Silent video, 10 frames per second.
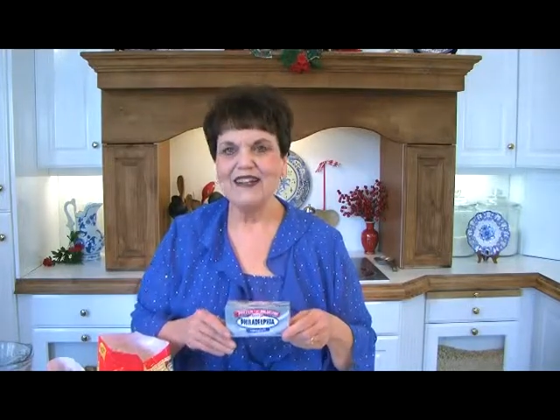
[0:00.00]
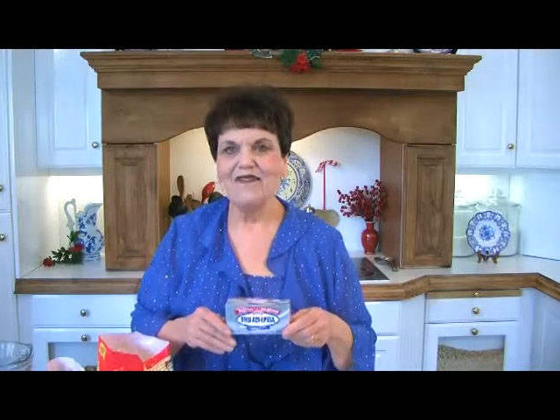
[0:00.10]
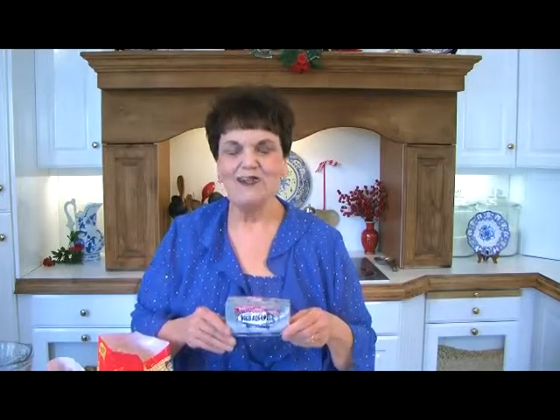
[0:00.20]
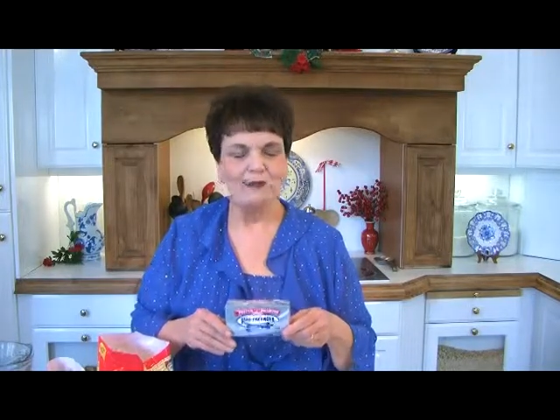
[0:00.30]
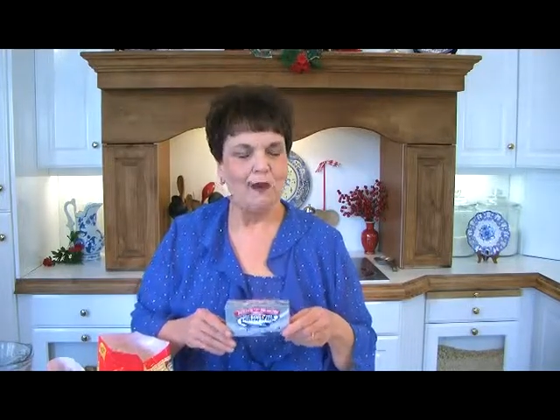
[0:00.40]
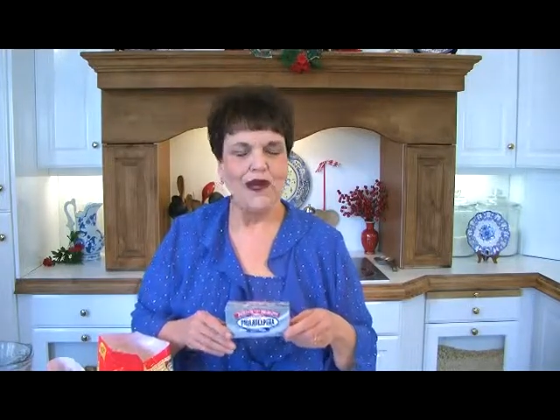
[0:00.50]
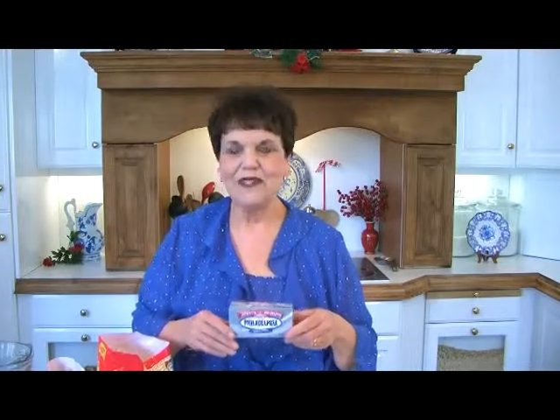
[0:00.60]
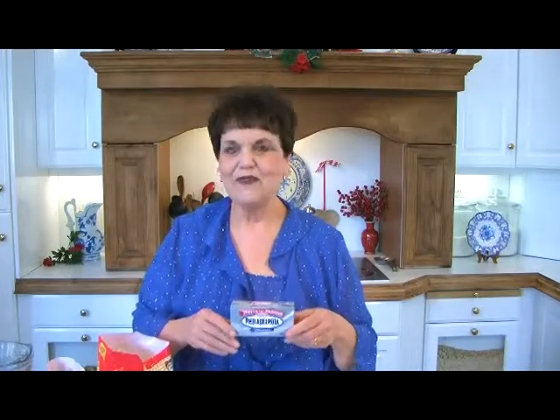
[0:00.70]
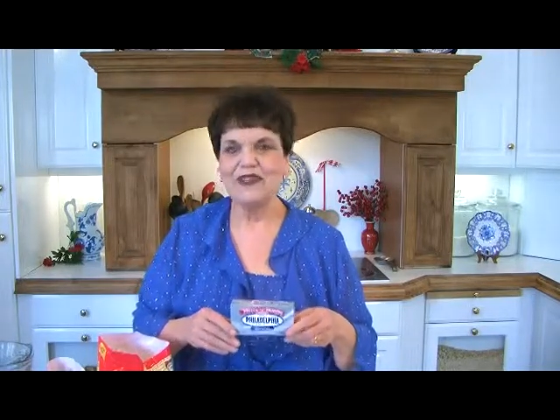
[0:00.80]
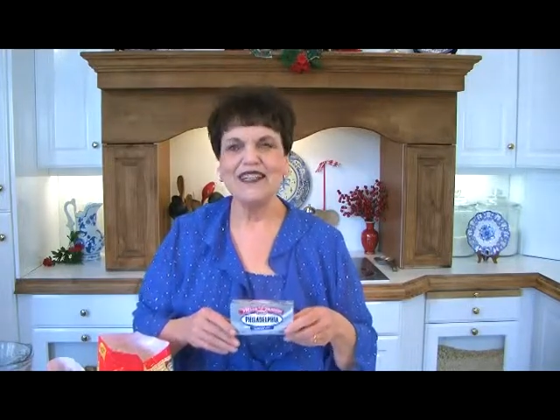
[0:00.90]
for
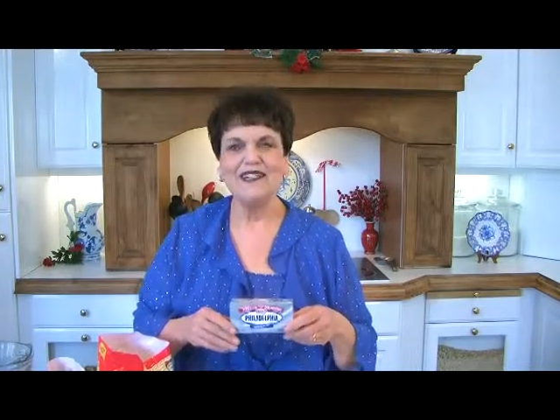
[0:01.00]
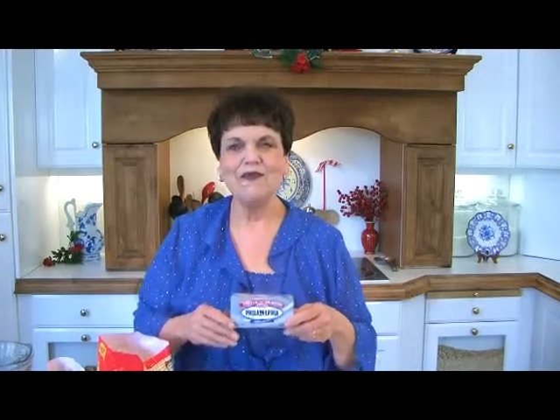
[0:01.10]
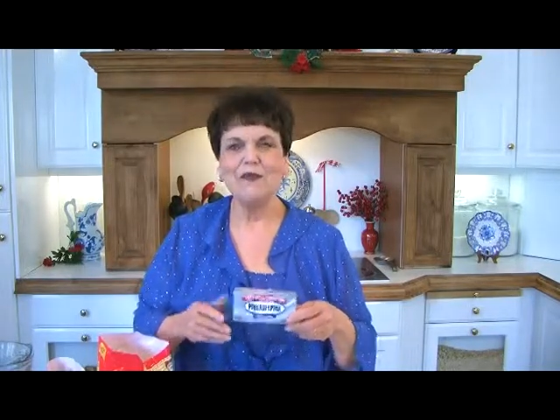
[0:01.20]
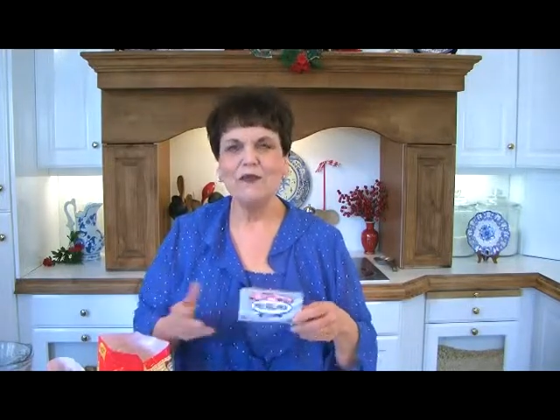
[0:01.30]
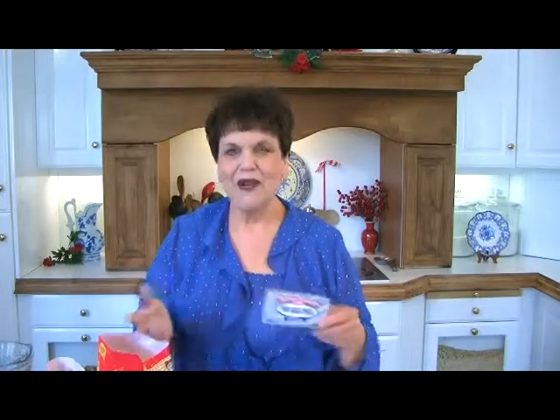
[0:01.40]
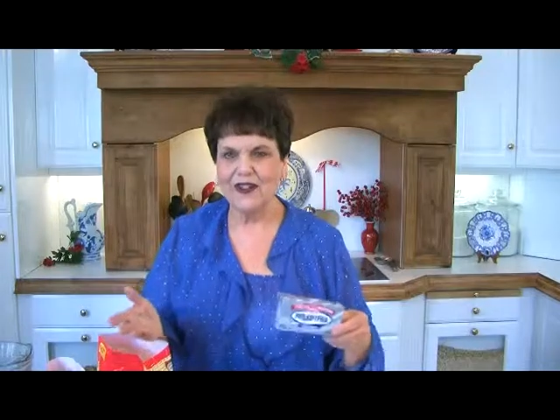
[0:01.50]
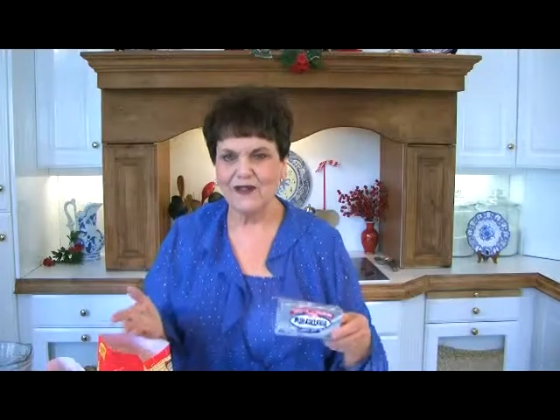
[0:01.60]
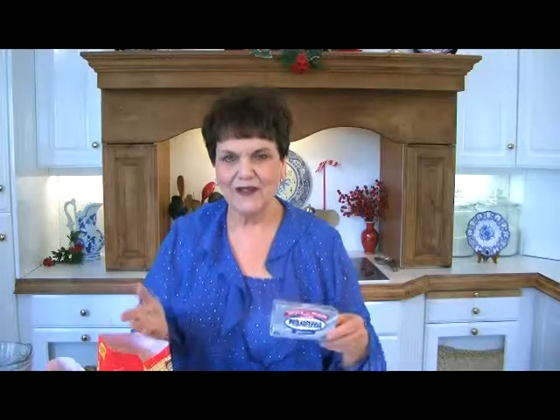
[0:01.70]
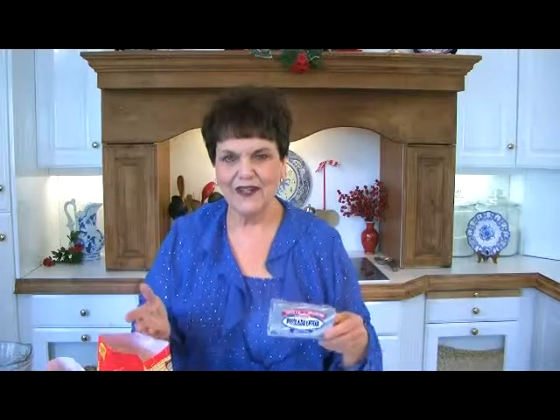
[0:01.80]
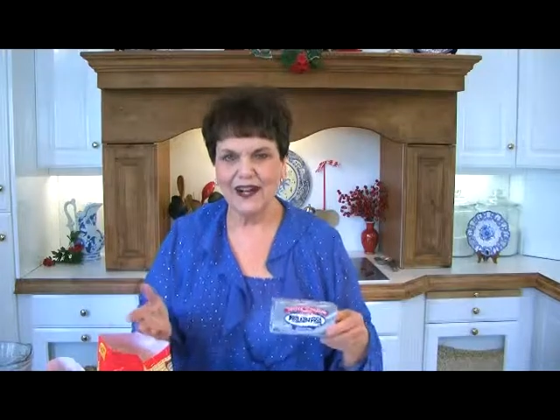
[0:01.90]
sponsoring this
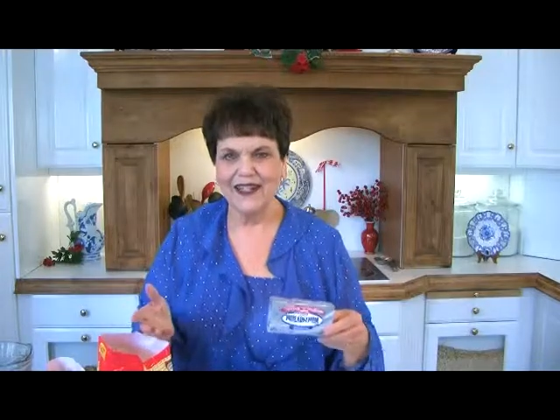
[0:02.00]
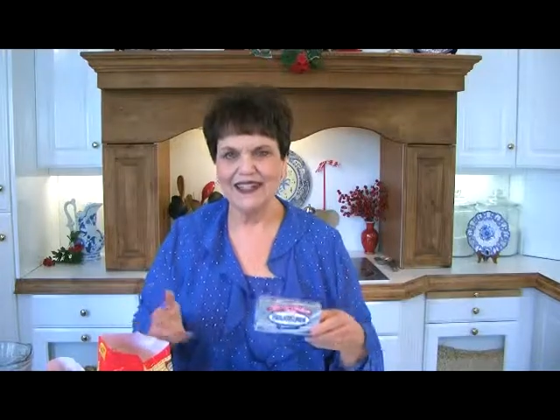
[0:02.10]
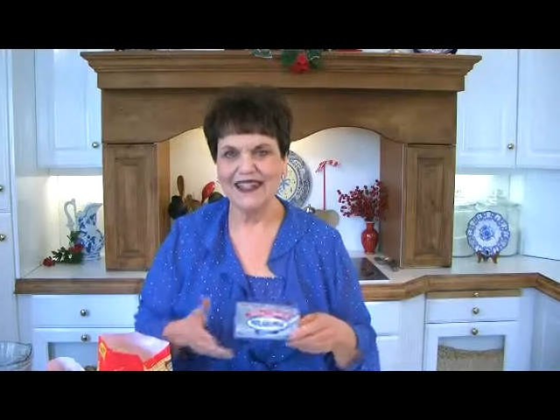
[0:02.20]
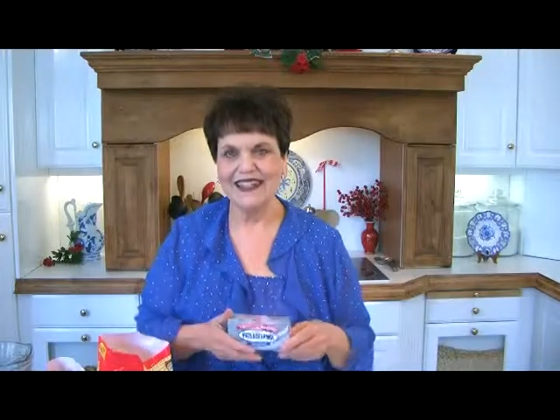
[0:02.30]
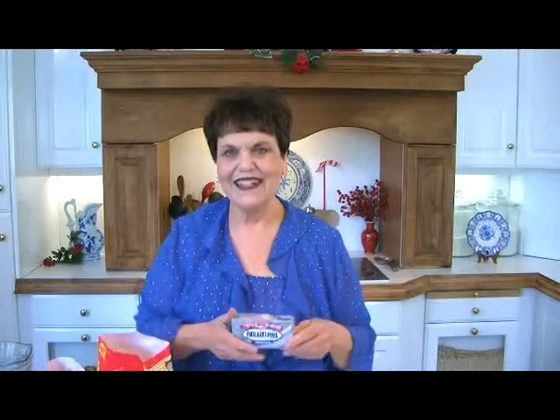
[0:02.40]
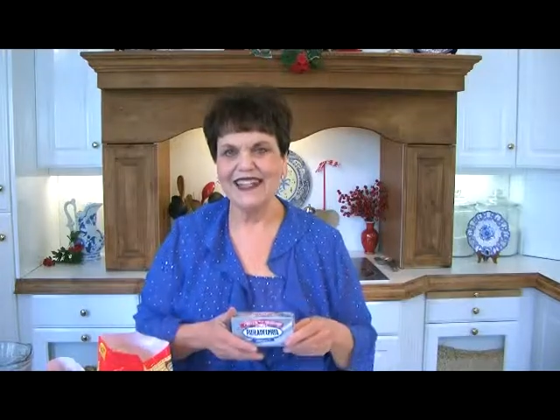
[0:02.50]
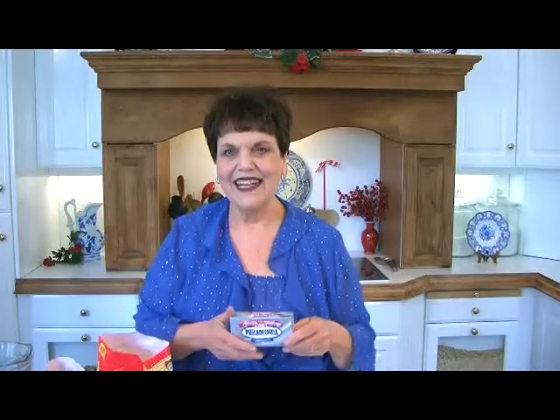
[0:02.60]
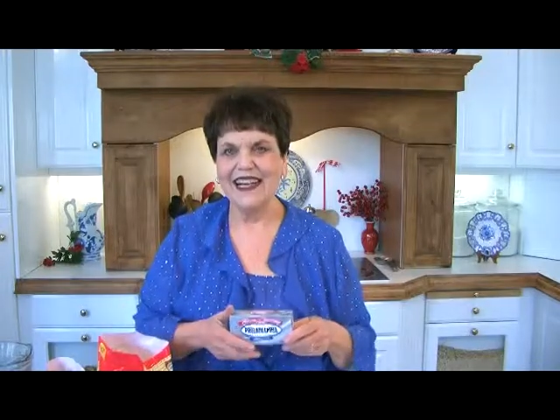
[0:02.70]
wonderful contest.